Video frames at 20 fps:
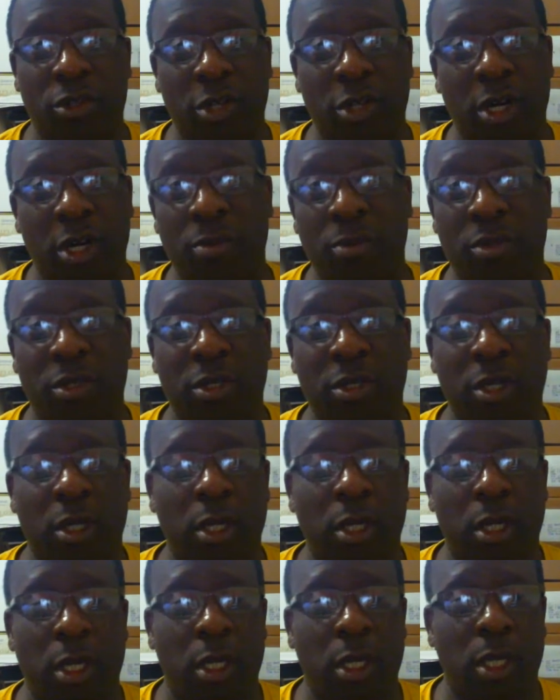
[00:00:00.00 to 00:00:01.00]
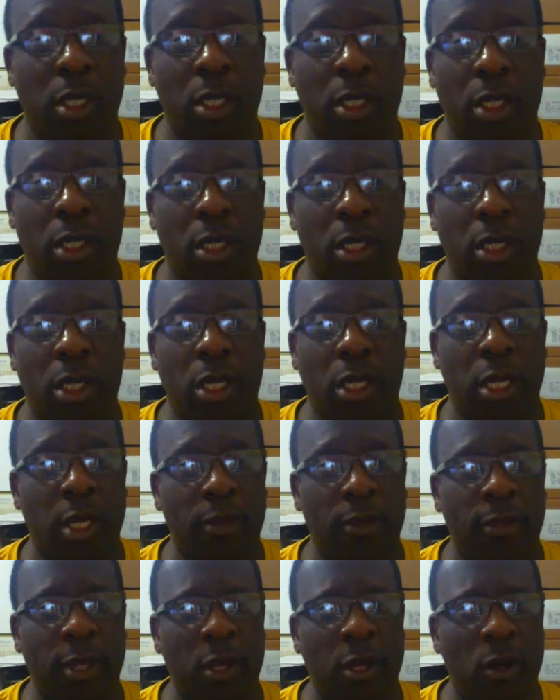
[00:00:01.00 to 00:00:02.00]
jobs,
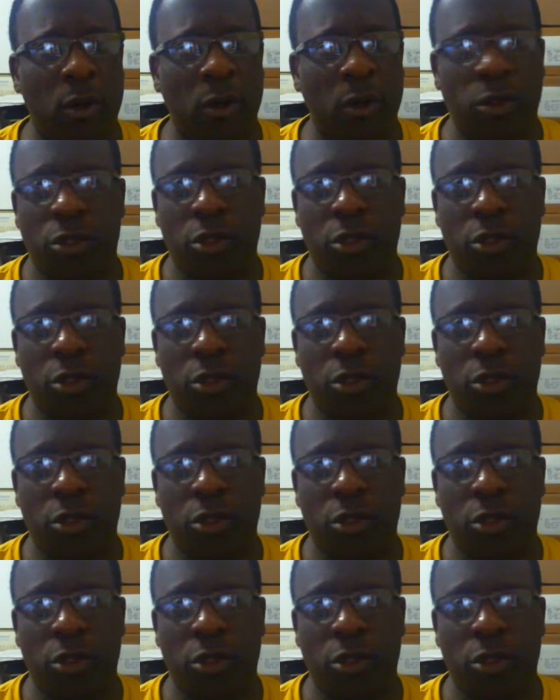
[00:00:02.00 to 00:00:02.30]
and they're in